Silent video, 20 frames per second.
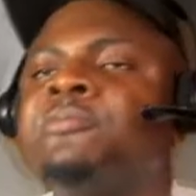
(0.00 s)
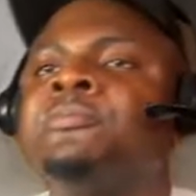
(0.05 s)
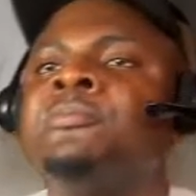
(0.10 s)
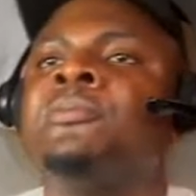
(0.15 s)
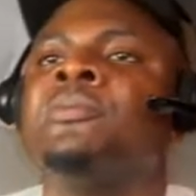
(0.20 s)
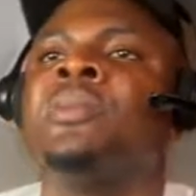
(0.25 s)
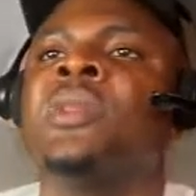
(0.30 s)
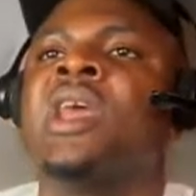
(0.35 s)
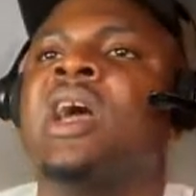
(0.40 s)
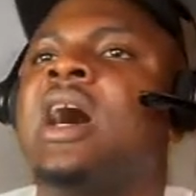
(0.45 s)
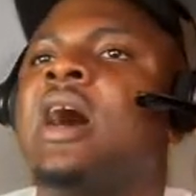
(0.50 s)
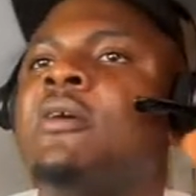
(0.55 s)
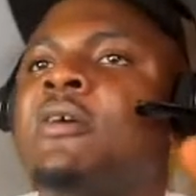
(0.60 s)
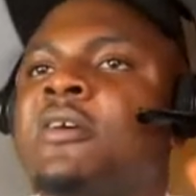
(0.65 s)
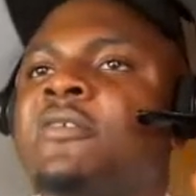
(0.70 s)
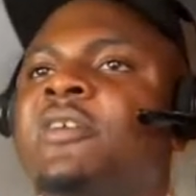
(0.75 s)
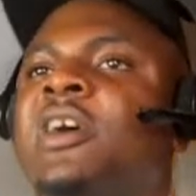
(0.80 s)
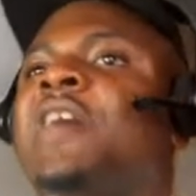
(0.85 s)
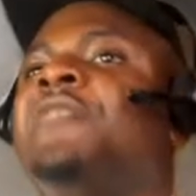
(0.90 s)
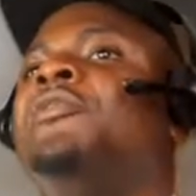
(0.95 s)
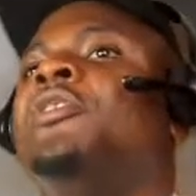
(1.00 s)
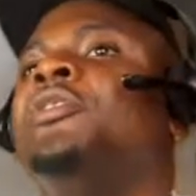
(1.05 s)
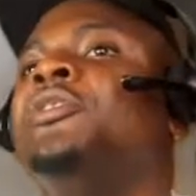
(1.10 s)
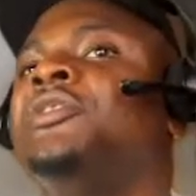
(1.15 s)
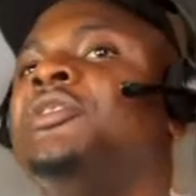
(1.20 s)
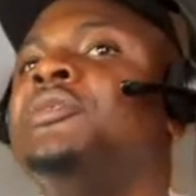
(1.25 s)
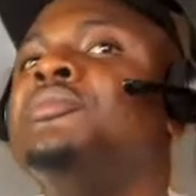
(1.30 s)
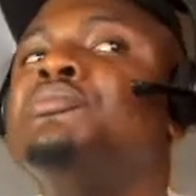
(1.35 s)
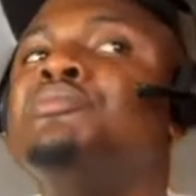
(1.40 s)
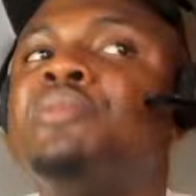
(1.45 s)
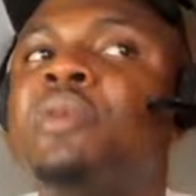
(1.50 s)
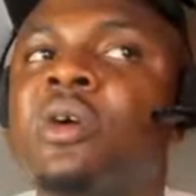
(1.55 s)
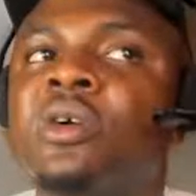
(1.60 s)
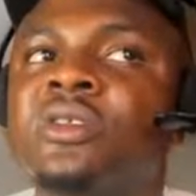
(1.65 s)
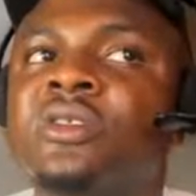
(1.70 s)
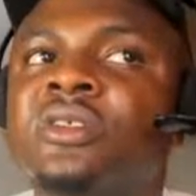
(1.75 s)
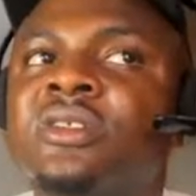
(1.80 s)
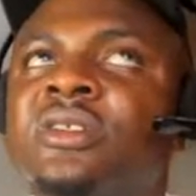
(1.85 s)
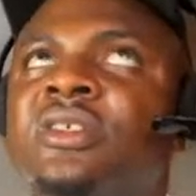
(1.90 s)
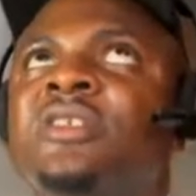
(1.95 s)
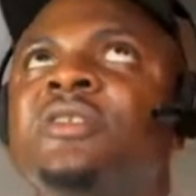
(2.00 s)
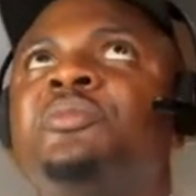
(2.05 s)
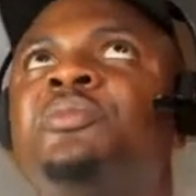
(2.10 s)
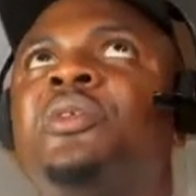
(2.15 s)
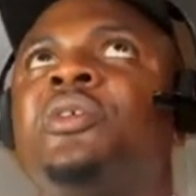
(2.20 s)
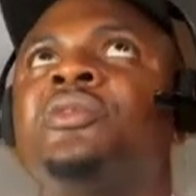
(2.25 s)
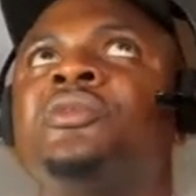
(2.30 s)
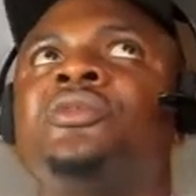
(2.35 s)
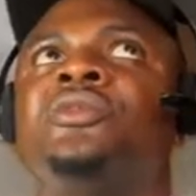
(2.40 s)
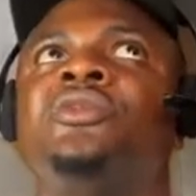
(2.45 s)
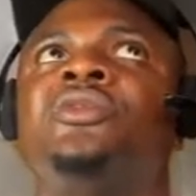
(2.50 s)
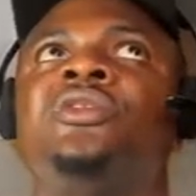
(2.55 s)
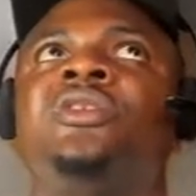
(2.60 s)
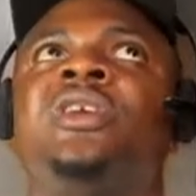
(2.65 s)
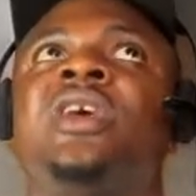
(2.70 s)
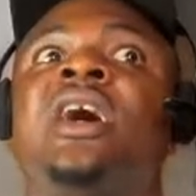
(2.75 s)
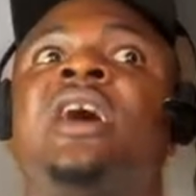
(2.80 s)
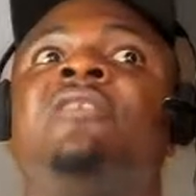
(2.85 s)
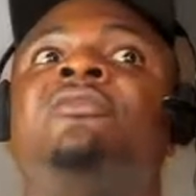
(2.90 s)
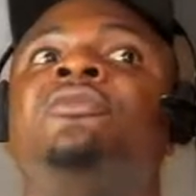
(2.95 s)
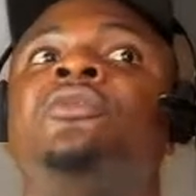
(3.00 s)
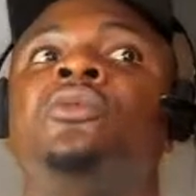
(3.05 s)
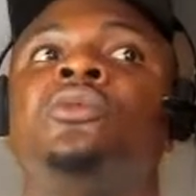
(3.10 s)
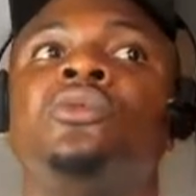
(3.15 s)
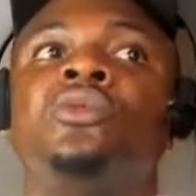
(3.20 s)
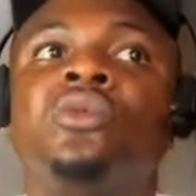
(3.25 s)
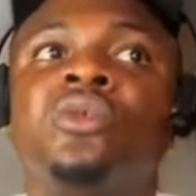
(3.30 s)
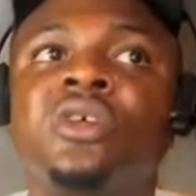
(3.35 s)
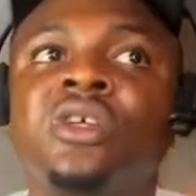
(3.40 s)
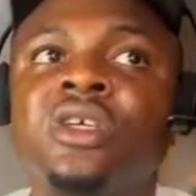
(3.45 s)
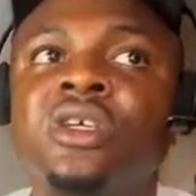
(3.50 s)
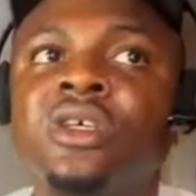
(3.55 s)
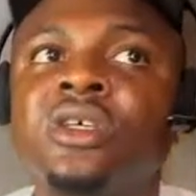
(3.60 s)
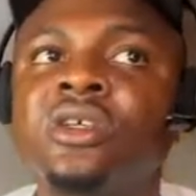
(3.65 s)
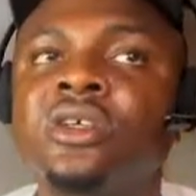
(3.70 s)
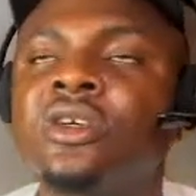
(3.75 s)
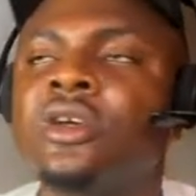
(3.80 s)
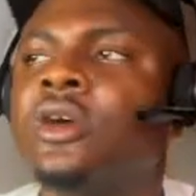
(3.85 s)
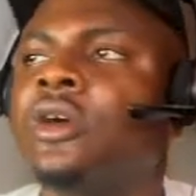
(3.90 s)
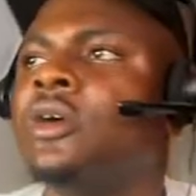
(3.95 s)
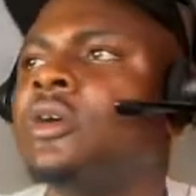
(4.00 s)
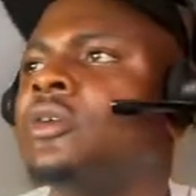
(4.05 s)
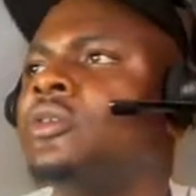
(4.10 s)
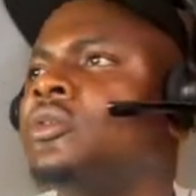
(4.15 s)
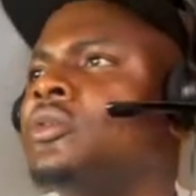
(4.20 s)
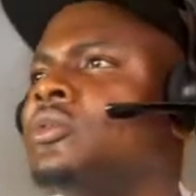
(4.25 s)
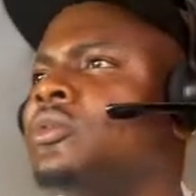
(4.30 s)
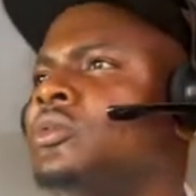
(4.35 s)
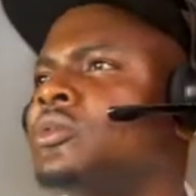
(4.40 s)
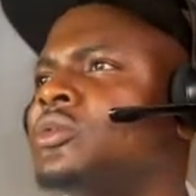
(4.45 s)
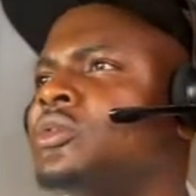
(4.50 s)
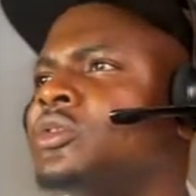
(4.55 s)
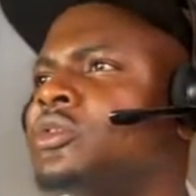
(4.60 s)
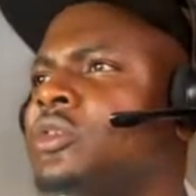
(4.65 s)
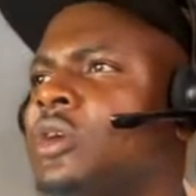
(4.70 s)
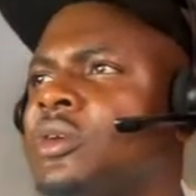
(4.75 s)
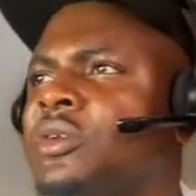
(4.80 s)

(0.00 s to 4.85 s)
However, if you're using bots, these bots usually have no cookie, no local storage.